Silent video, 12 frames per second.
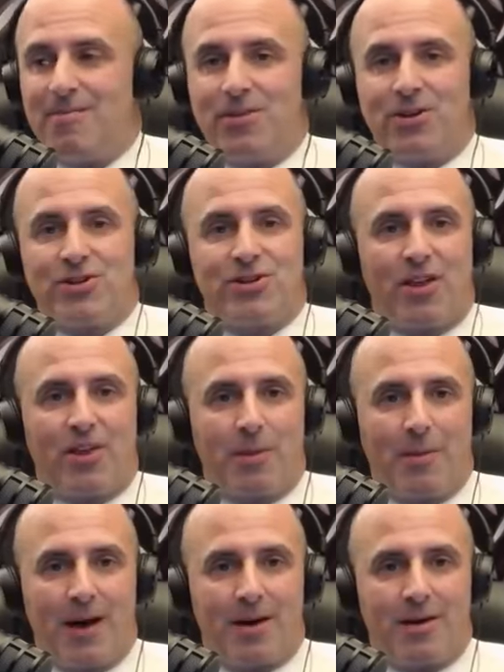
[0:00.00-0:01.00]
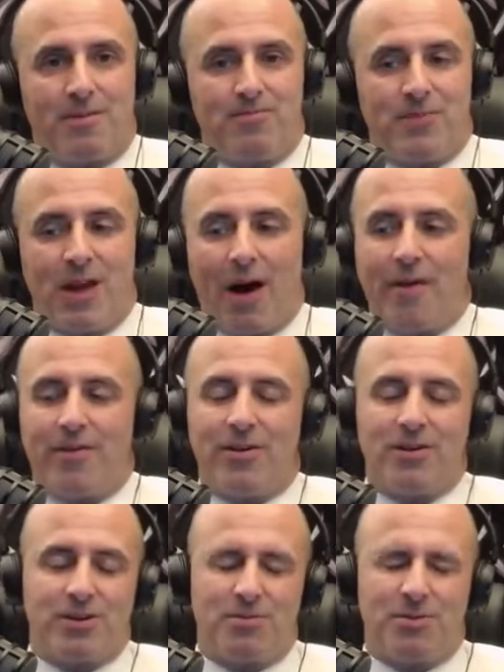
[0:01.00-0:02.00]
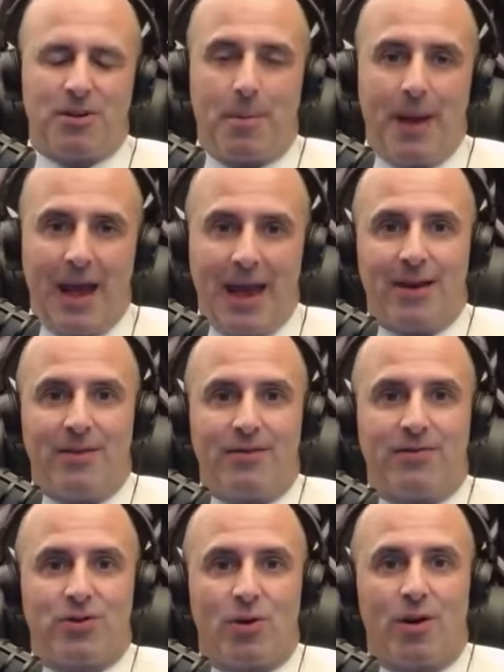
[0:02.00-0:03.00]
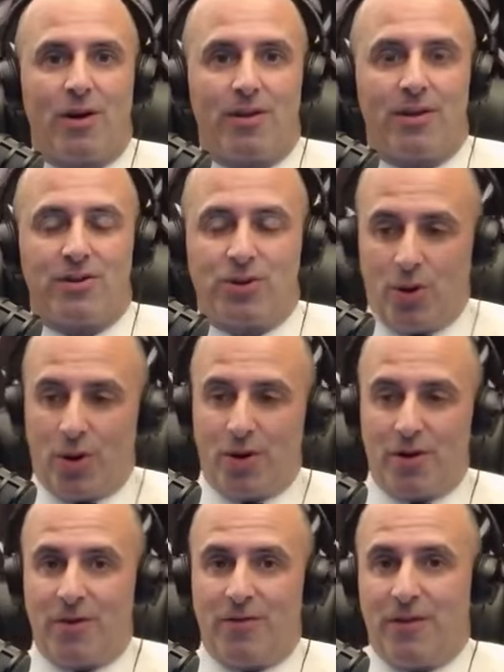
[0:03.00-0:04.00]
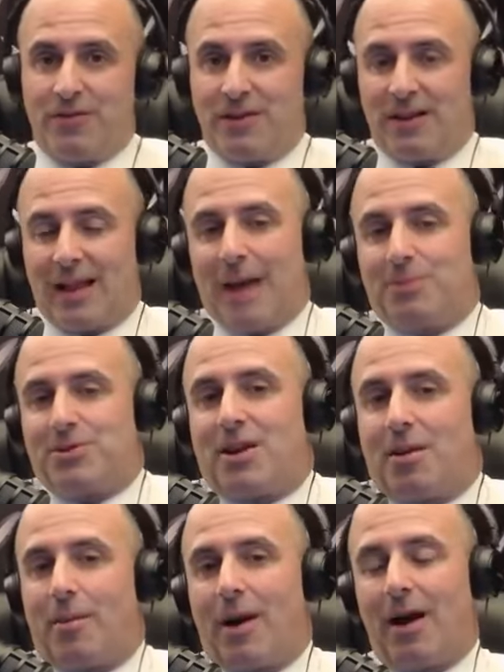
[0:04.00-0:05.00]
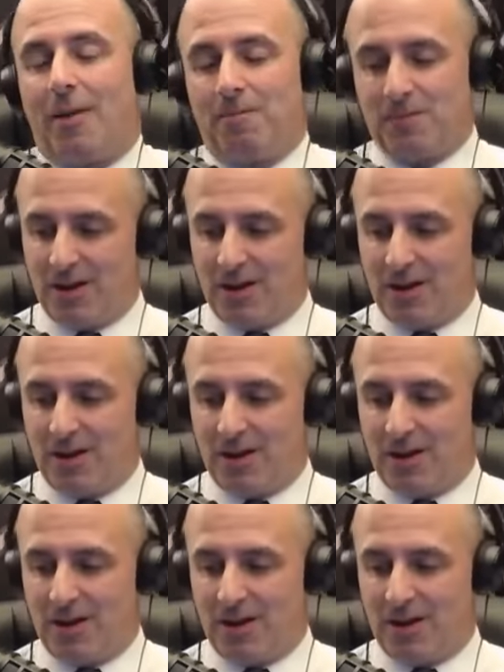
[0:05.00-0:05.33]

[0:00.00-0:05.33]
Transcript: There's nothing better. Now, I've heard some debate if to, uh, the 250 laps on the mile